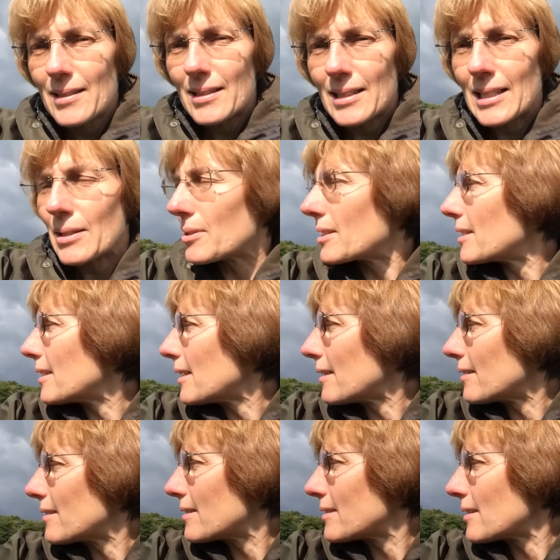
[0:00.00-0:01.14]
today was the day
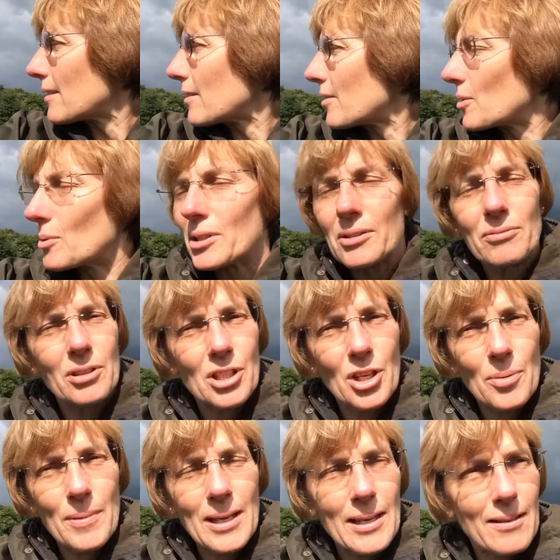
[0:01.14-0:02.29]
that uh, the wonderful
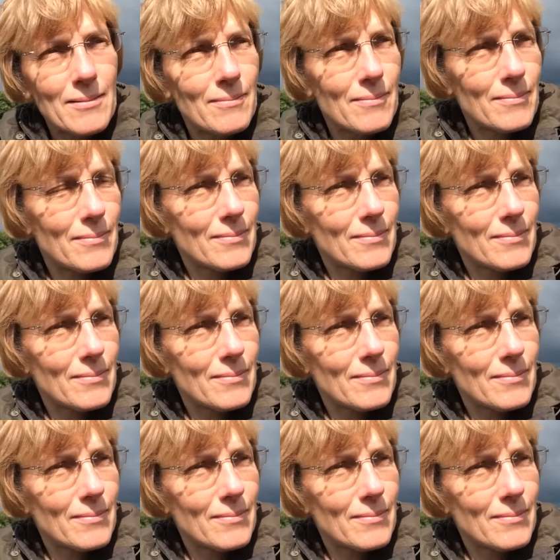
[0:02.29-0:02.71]
Joe Maiden